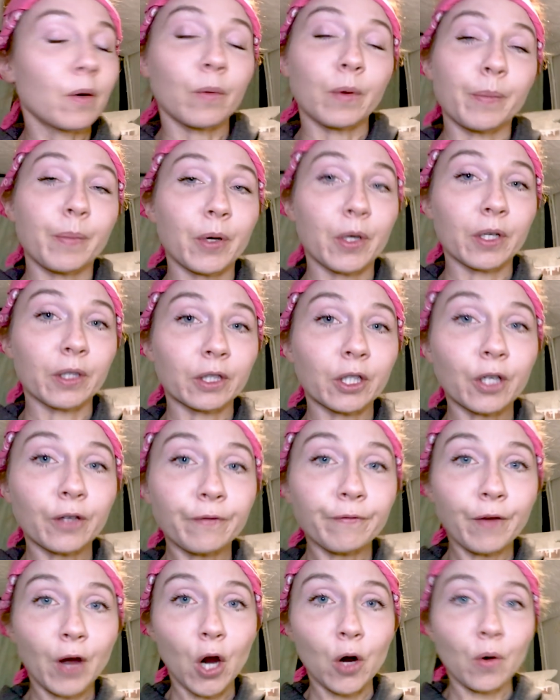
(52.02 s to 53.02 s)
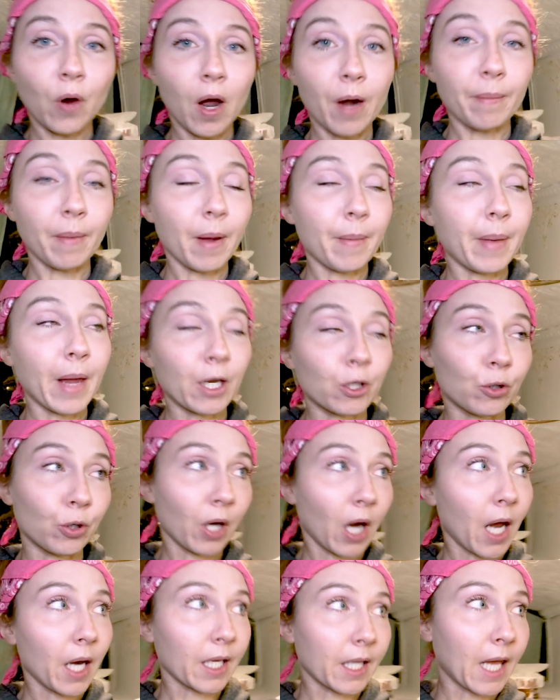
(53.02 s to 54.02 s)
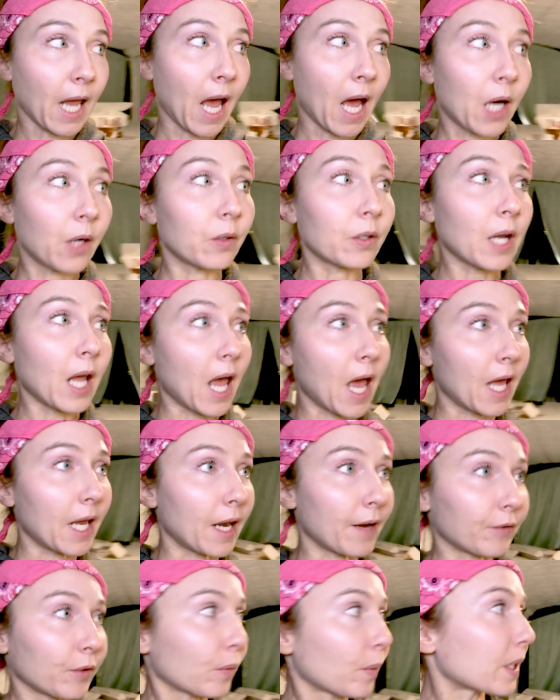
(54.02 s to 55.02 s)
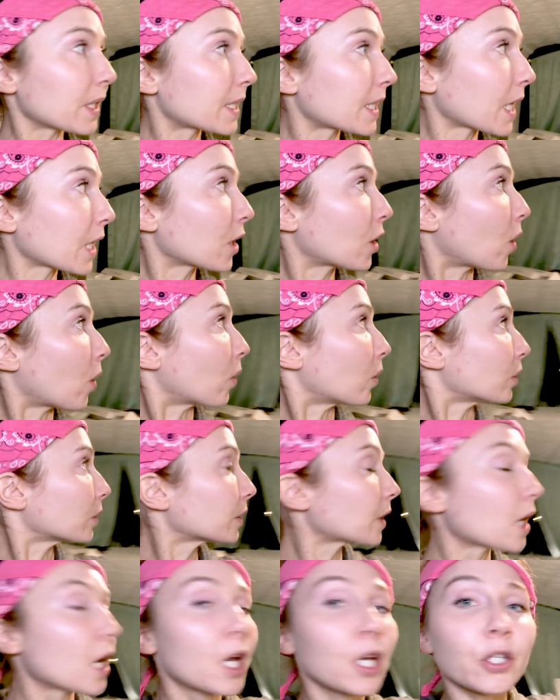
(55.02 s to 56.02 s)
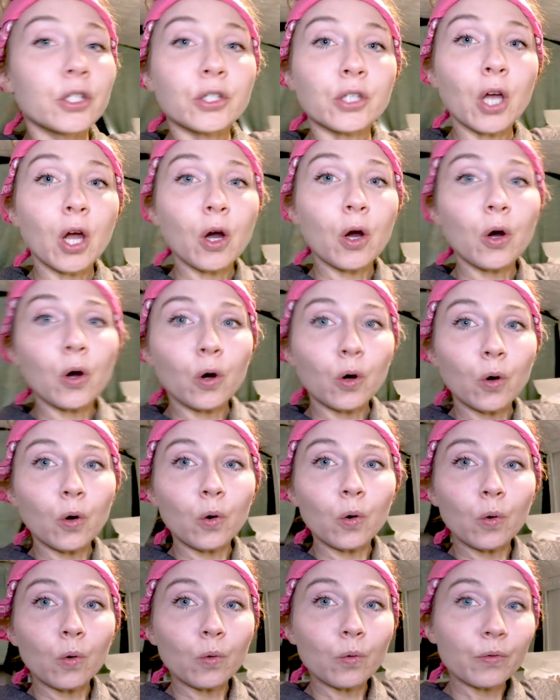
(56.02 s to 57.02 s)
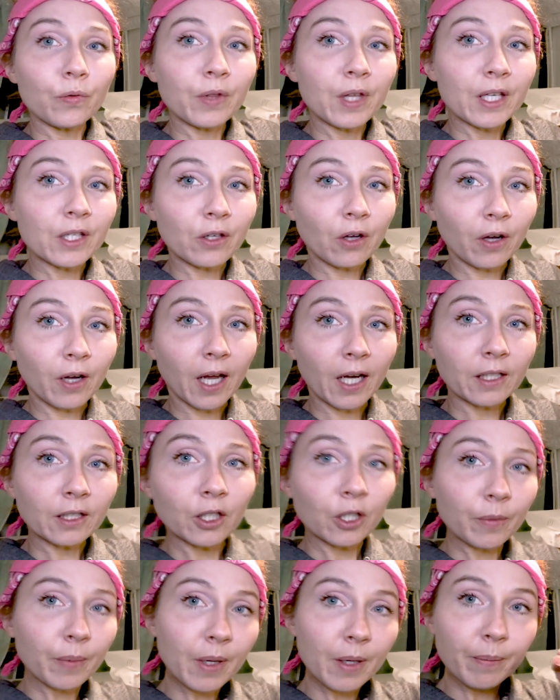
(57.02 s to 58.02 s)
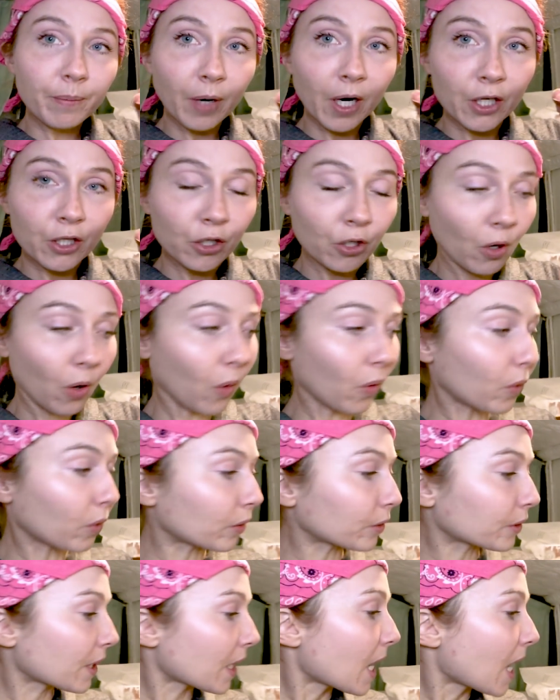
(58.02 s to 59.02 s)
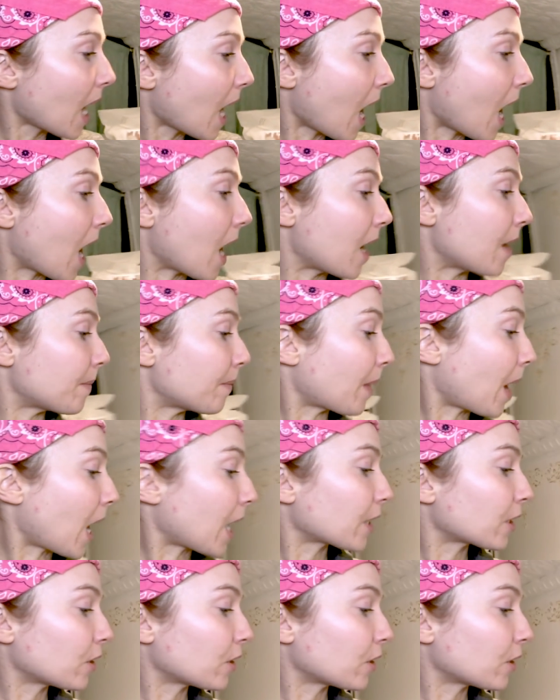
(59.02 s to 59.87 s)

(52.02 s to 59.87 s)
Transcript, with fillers: we put a little vote on my Patreon account and everyone said gold. So these all got a little bit of brushed gold. Um, I